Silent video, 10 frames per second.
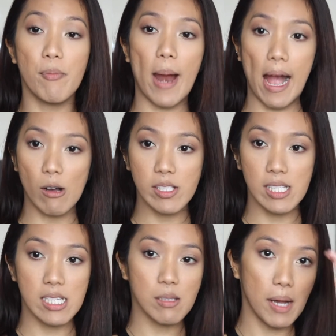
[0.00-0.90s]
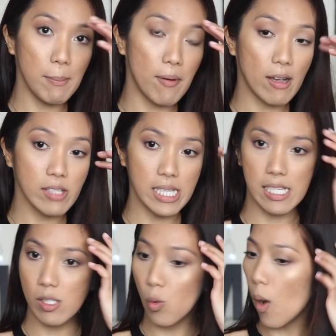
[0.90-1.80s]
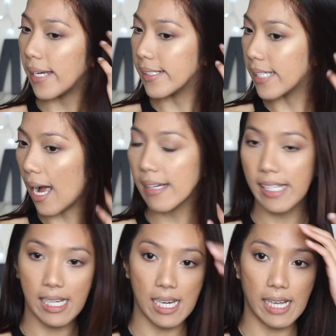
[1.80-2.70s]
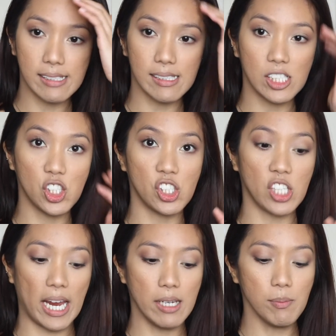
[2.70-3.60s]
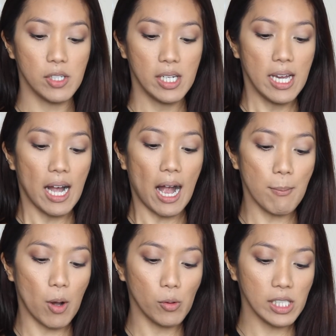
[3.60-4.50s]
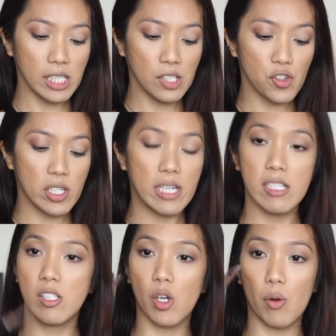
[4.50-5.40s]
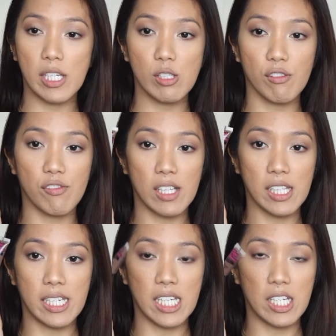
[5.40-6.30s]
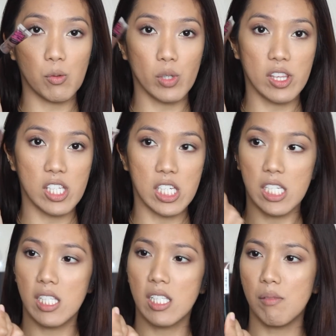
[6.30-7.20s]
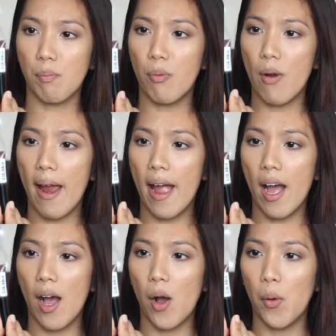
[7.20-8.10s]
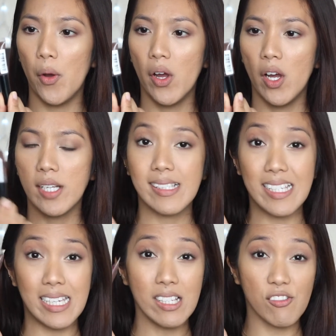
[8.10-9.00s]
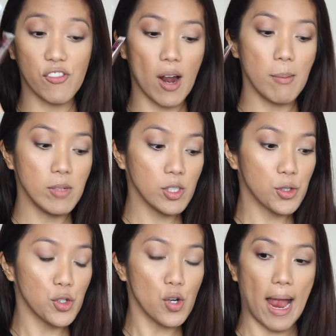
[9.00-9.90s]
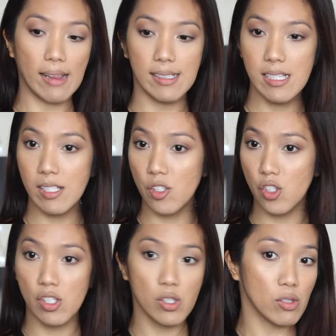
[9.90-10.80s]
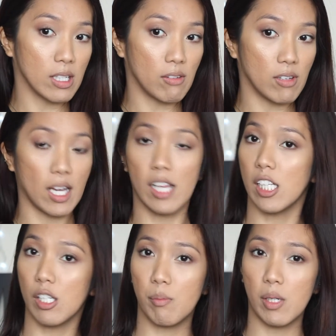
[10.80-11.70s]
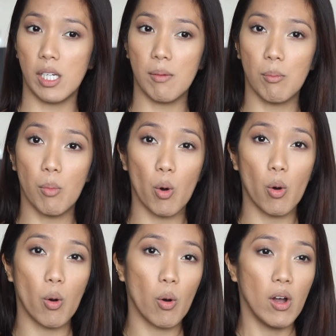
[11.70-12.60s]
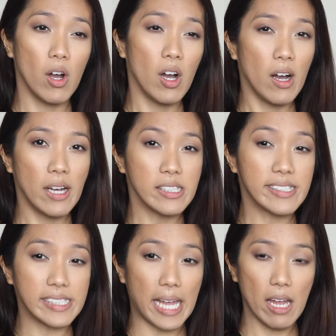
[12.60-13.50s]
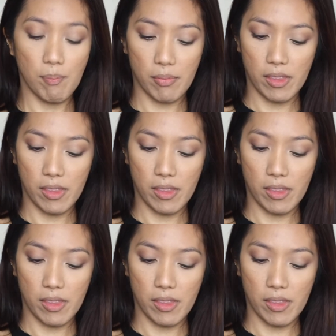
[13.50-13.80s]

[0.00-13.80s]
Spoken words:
brows, since my brows is quite dark and nicely shaped, I'm only just going to fill it in with this brow tint from Australis, just to give it a little bit more depth.